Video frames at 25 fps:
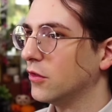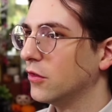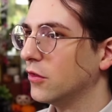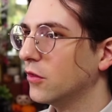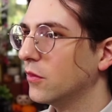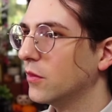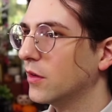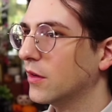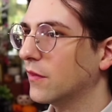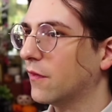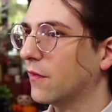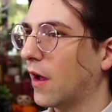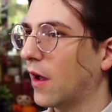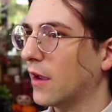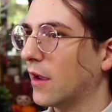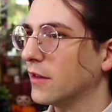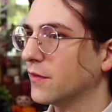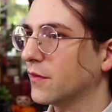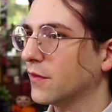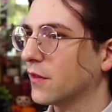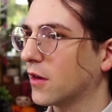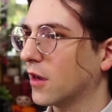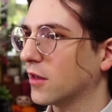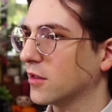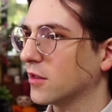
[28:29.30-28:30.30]
you advise
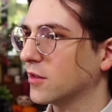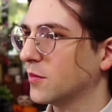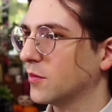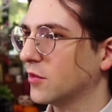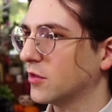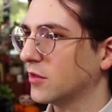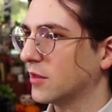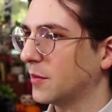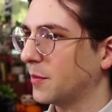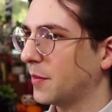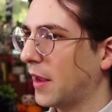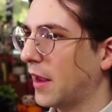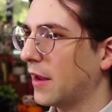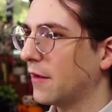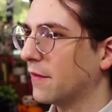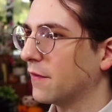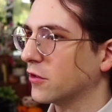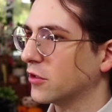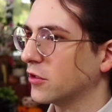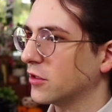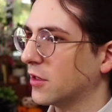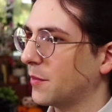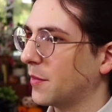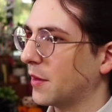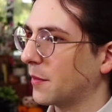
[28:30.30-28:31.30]
for customers to pay for
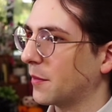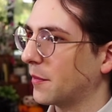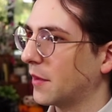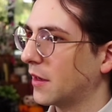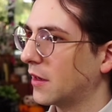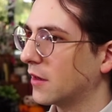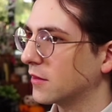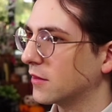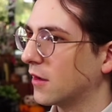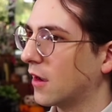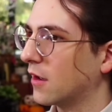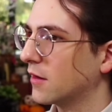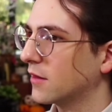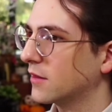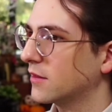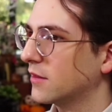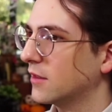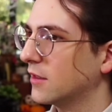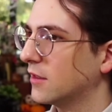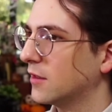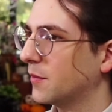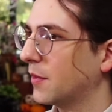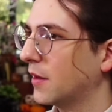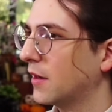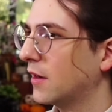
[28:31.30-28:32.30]
shipping? Because honestly,
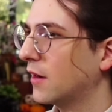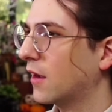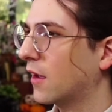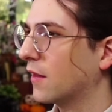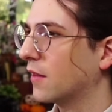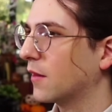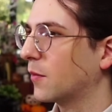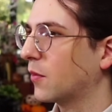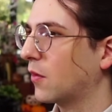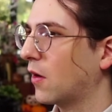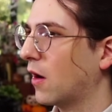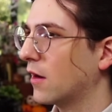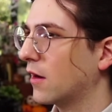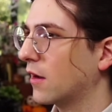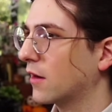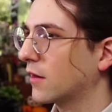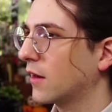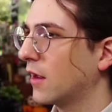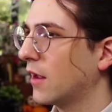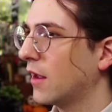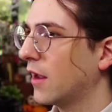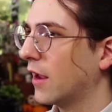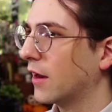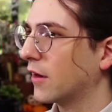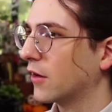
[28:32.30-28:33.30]
depending on the product
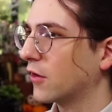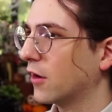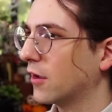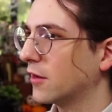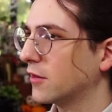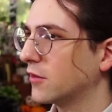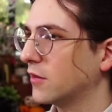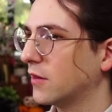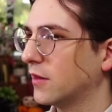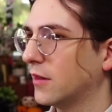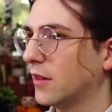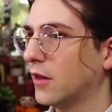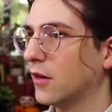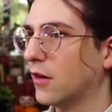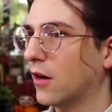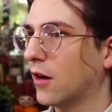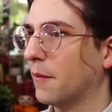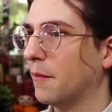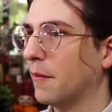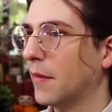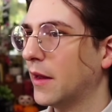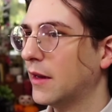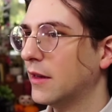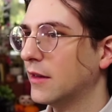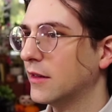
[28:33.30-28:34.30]
and country, there are
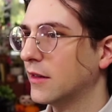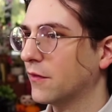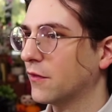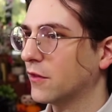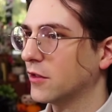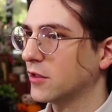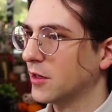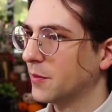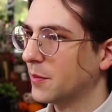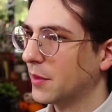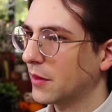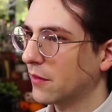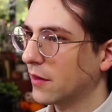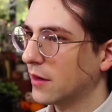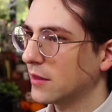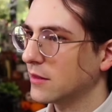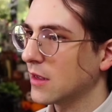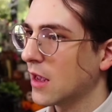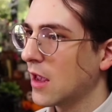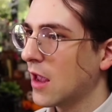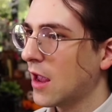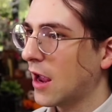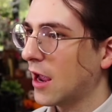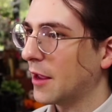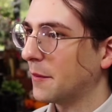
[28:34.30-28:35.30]
many different shipping rates
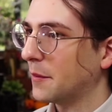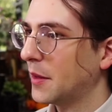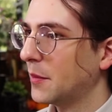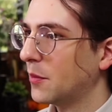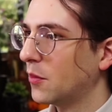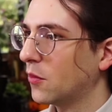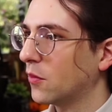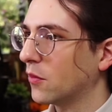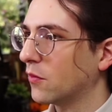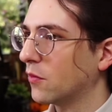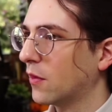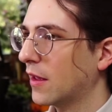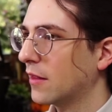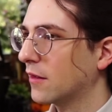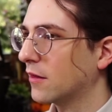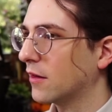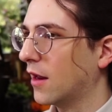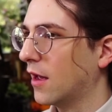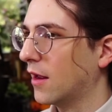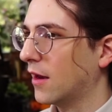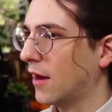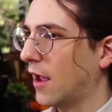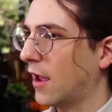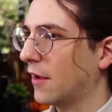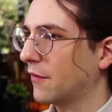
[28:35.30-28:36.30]
and people would rather
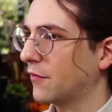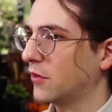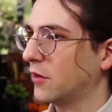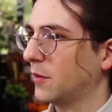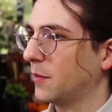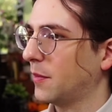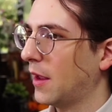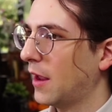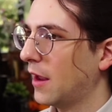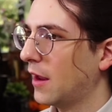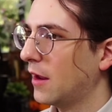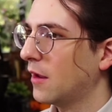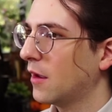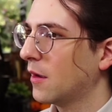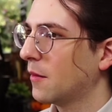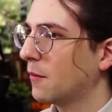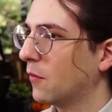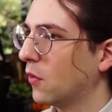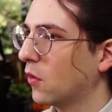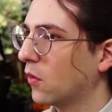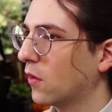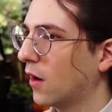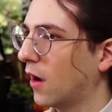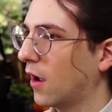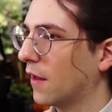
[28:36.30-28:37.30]
not have to pay
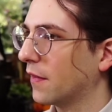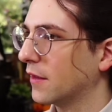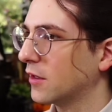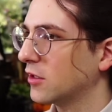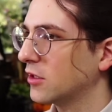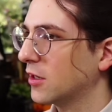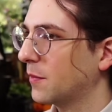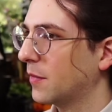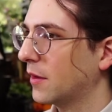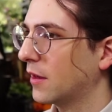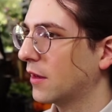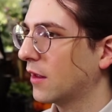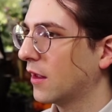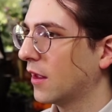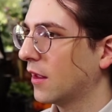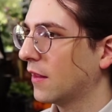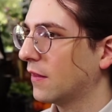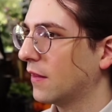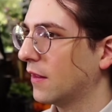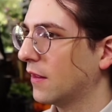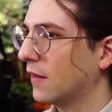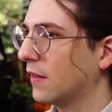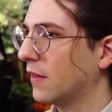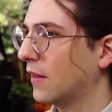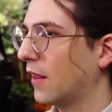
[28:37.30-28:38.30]
more on the shipping
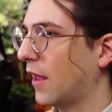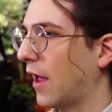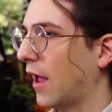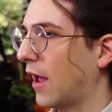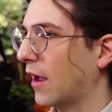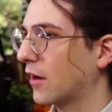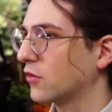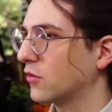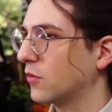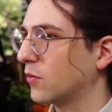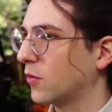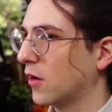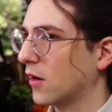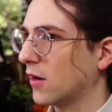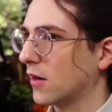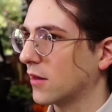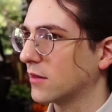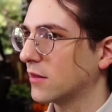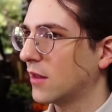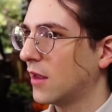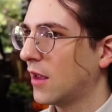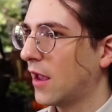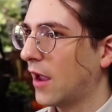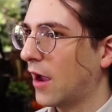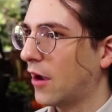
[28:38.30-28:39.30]
than the actual products.
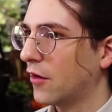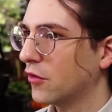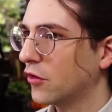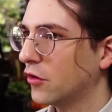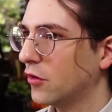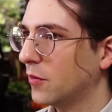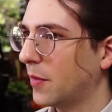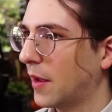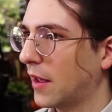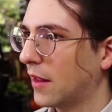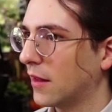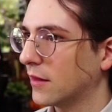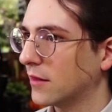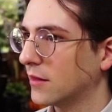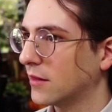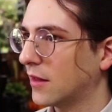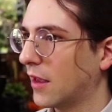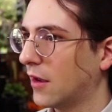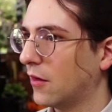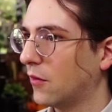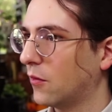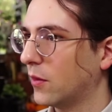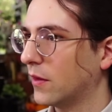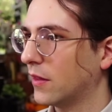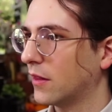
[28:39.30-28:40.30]
How do you balance
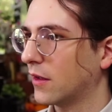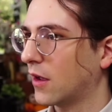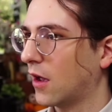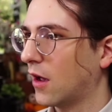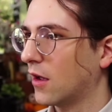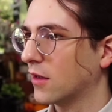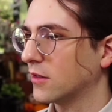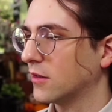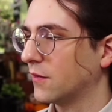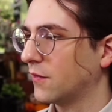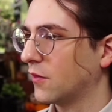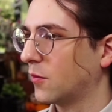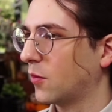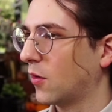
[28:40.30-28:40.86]
that with the cost of your